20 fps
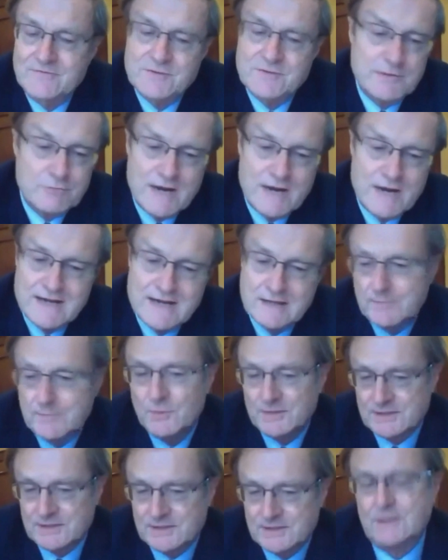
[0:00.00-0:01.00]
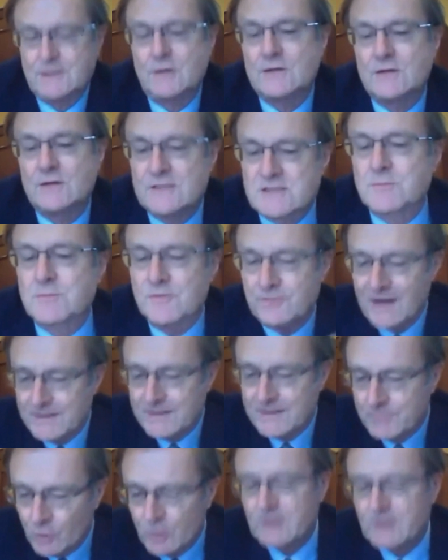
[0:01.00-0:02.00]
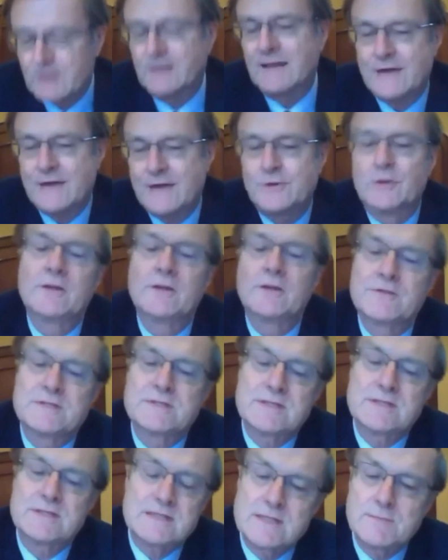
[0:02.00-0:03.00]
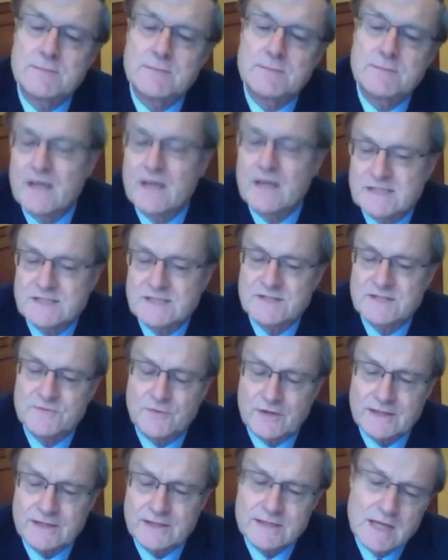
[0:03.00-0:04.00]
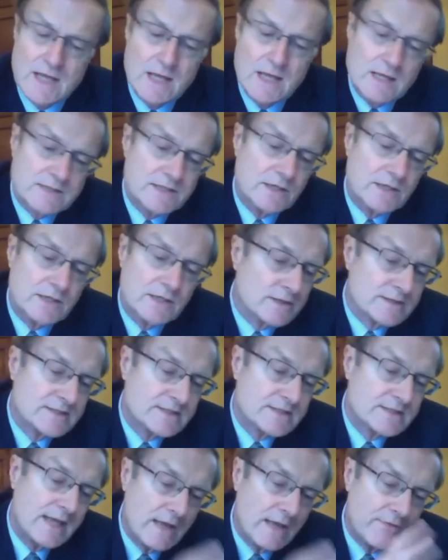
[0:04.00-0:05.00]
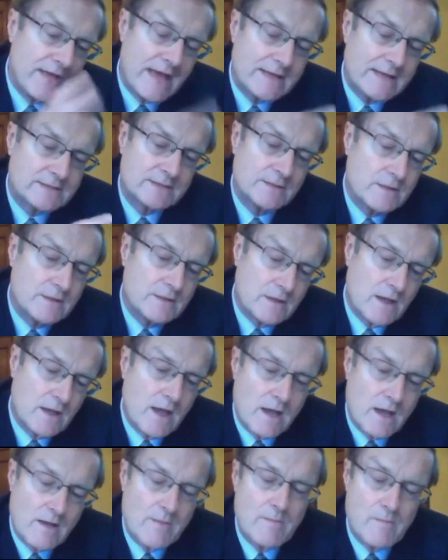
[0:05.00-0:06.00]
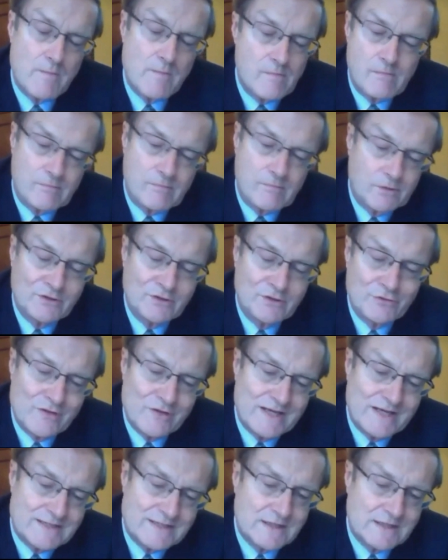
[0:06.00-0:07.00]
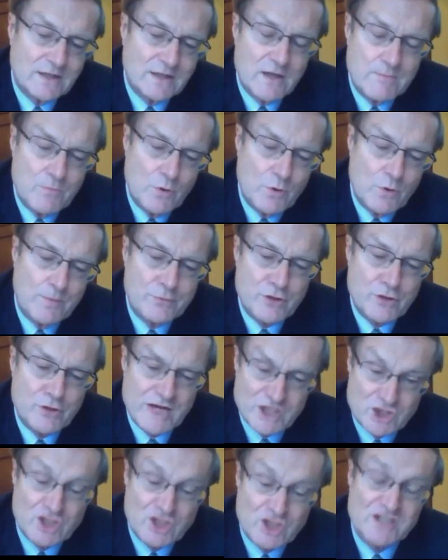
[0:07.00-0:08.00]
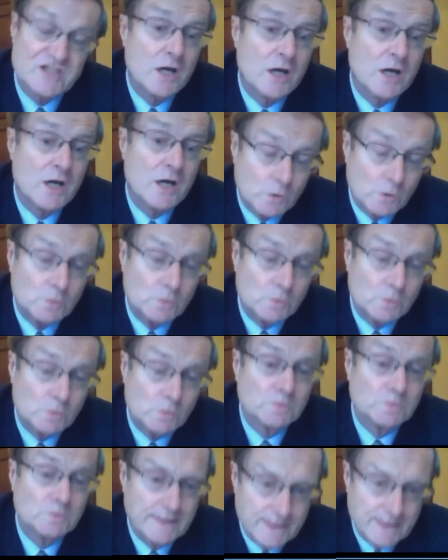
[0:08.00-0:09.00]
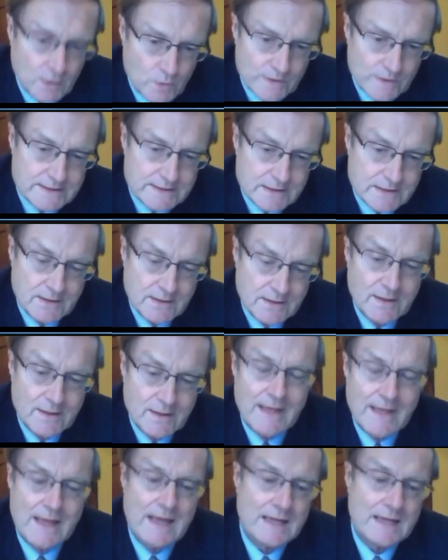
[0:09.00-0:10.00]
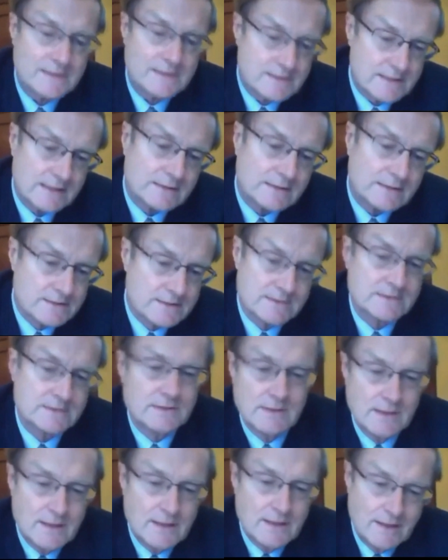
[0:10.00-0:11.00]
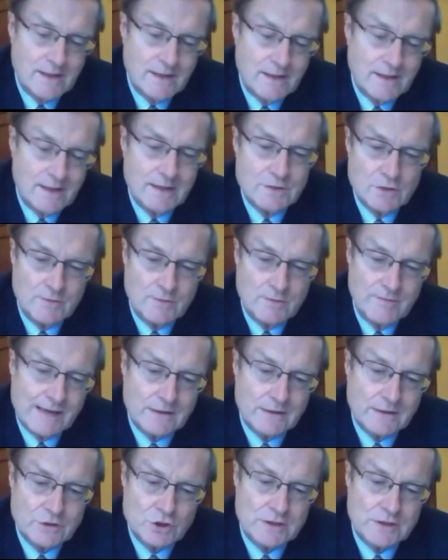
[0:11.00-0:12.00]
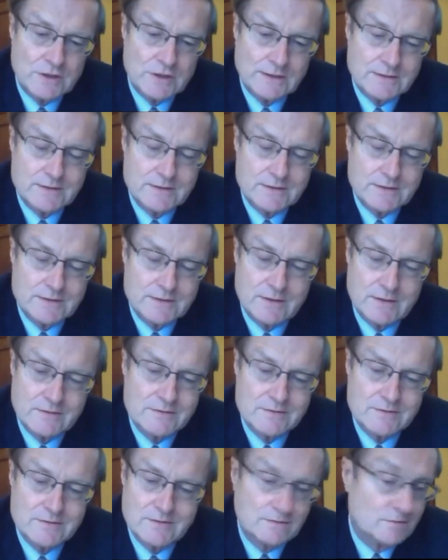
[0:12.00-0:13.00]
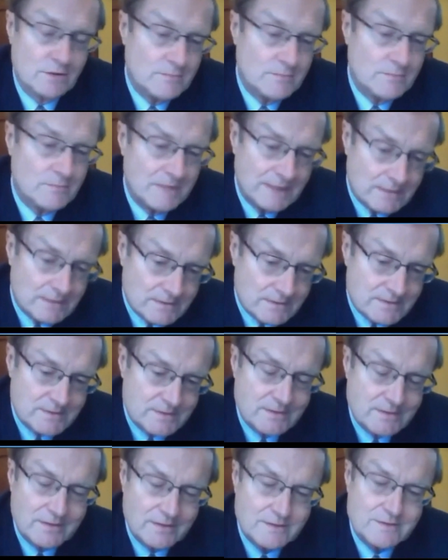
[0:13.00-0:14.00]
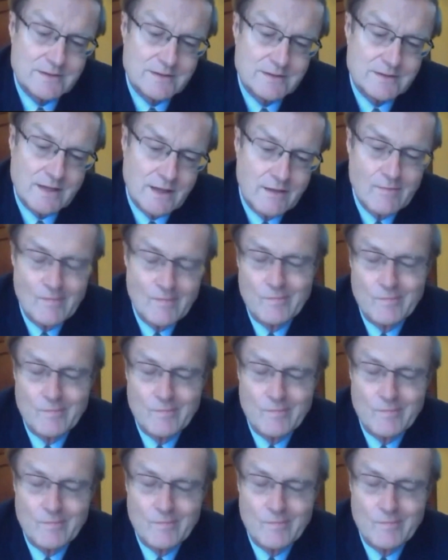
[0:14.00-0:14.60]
have to be ready at a moment's notice to provide more collateral if the C C P asks for it. So you can see how that um, creates a lot more pressure to hold liquid assets in your balance sheet. And, you know, it means that, uh,